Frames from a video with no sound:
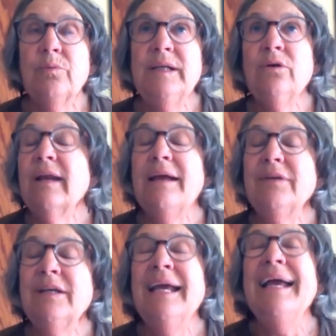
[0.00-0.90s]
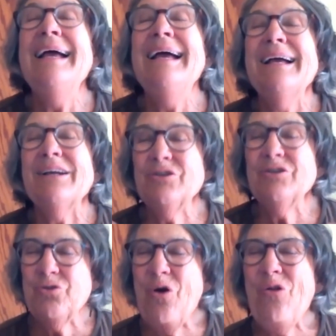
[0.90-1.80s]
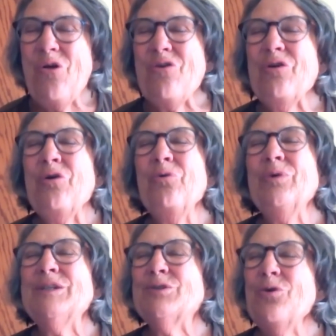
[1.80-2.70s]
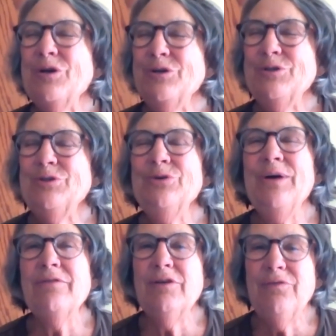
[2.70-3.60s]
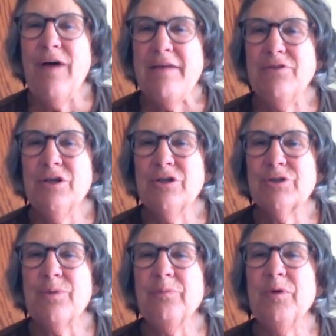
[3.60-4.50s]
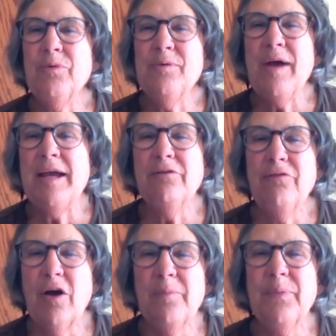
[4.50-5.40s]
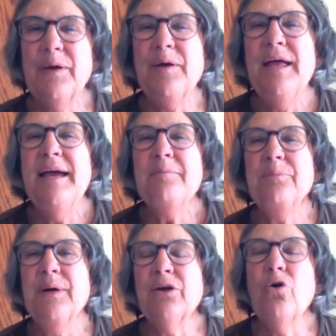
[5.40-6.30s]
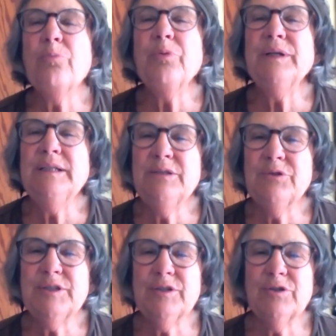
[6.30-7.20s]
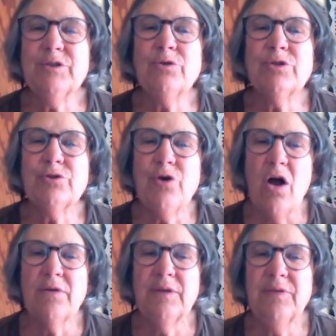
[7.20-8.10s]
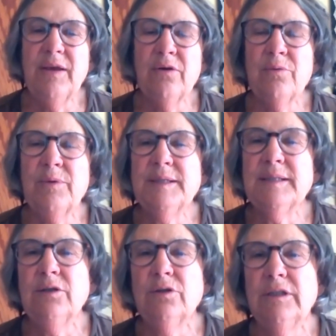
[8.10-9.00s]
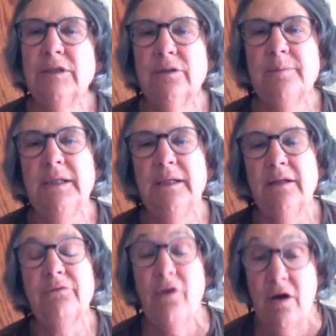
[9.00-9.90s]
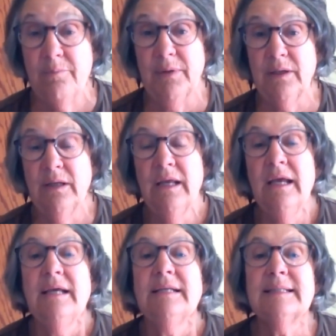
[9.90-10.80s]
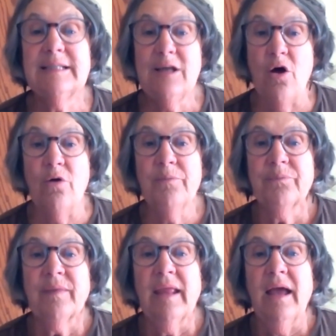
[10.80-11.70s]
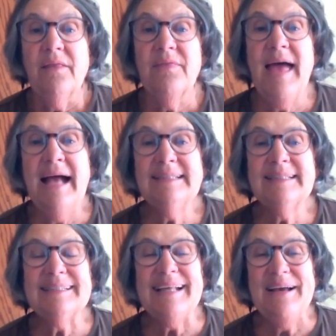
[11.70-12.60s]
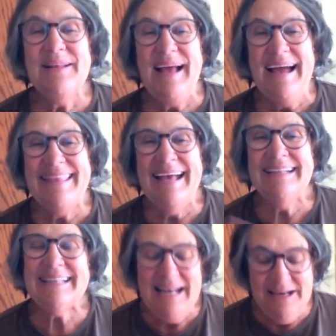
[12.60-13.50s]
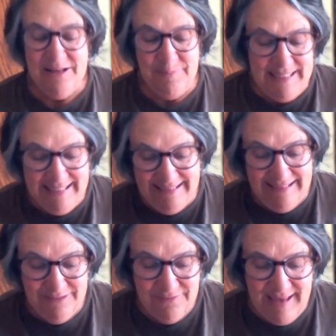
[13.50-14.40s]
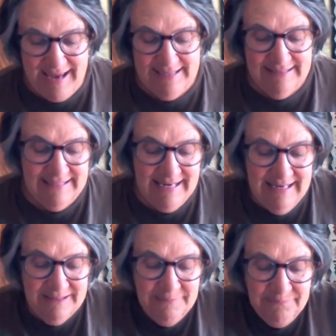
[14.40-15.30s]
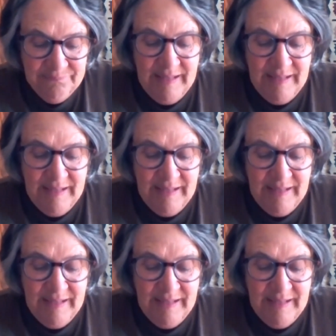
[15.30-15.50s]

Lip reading: don't have any control over. We sort of do every 5 years when we rewrite a farm bill, but corporate interests are so strong that they're the ones that are determining the farm bill. So that's kind of the beginning of that, and